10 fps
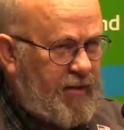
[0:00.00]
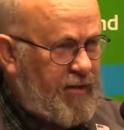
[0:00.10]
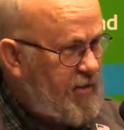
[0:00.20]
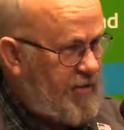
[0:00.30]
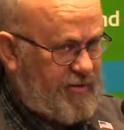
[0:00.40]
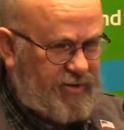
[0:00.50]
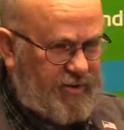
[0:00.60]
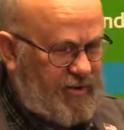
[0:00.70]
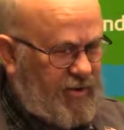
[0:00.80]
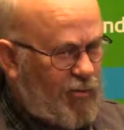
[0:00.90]
And it's
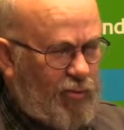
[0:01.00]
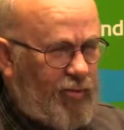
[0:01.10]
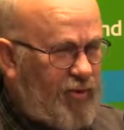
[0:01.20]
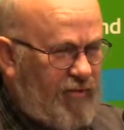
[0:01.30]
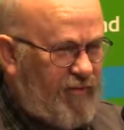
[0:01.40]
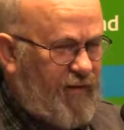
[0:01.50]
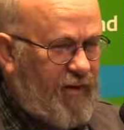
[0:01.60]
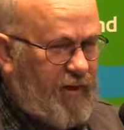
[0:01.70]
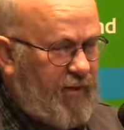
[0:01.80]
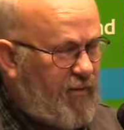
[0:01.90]
just a real good
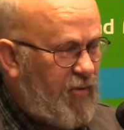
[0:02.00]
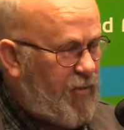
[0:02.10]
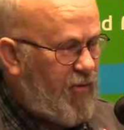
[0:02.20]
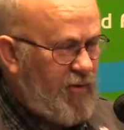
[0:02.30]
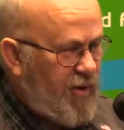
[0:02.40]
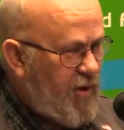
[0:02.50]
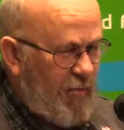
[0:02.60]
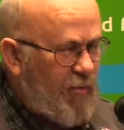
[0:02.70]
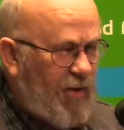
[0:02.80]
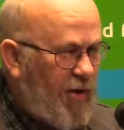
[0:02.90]
feeling on their part,
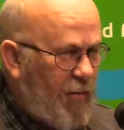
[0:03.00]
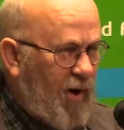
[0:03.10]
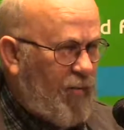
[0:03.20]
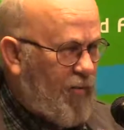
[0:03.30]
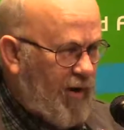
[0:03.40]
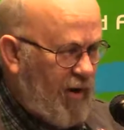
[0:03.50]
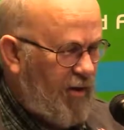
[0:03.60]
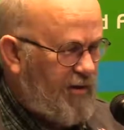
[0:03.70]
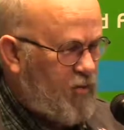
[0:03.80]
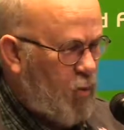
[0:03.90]
but on my part. I
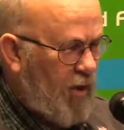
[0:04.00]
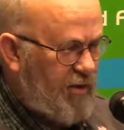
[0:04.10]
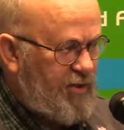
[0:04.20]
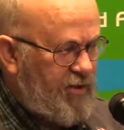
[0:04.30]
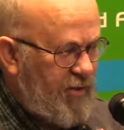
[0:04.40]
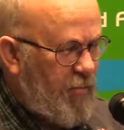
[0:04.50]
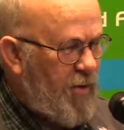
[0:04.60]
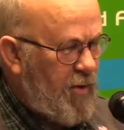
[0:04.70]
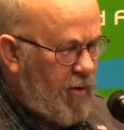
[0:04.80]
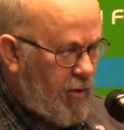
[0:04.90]
like to watch them
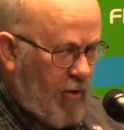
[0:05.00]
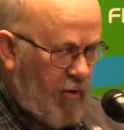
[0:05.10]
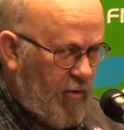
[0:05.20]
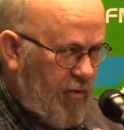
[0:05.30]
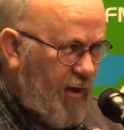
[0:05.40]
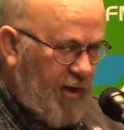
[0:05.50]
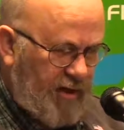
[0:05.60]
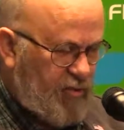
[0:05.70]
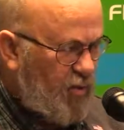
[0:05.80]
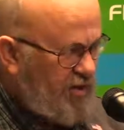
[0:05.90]
learn. I
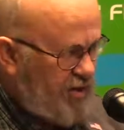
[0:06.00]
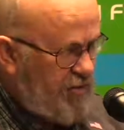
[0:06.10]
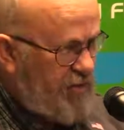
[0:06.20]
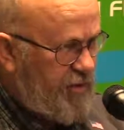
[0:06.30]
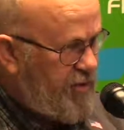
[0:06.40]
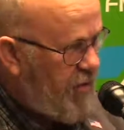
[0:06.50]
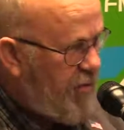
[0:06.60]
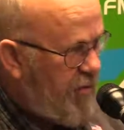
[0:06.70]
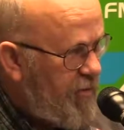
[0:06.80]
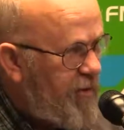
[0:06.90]
like to watch students
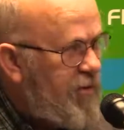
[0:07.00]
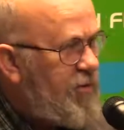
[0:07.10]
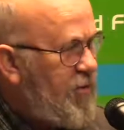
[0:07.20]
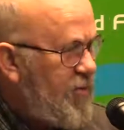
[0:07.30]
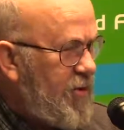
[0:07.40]
learn. Yeah.